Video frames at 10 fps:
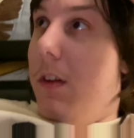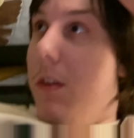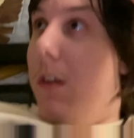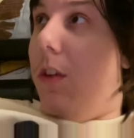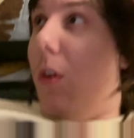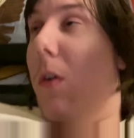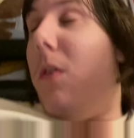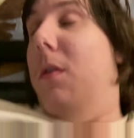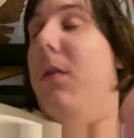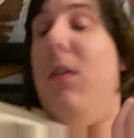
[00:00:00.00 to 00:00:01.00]
It's
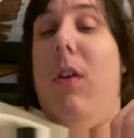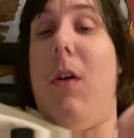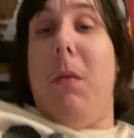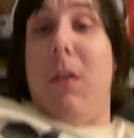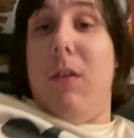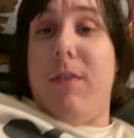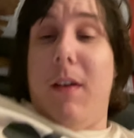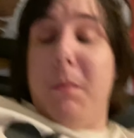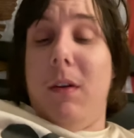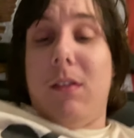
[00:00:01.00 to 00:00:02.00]
hard, you know, when your
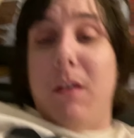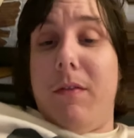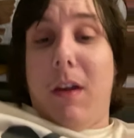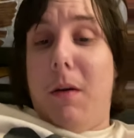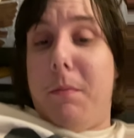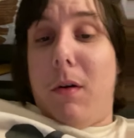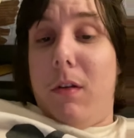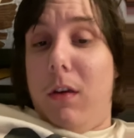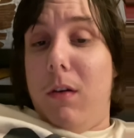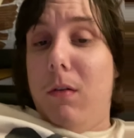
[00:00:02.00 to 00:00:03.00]
family's giving up on
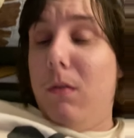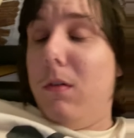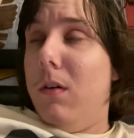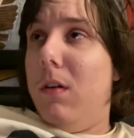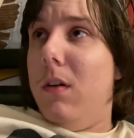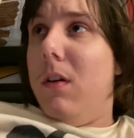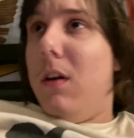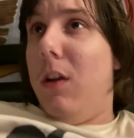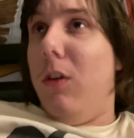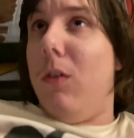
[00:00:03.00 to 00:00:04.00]
you
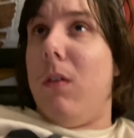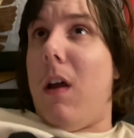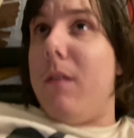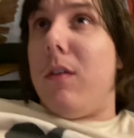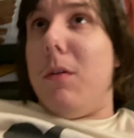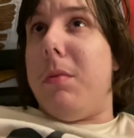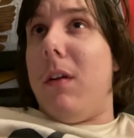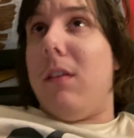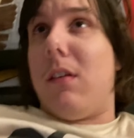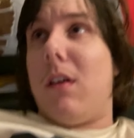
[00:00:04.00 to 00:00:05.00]
and you don't have no
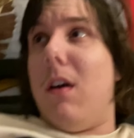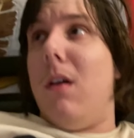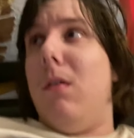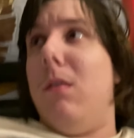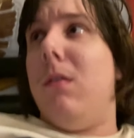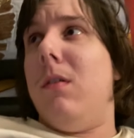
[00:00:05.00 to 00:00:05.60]
place to go.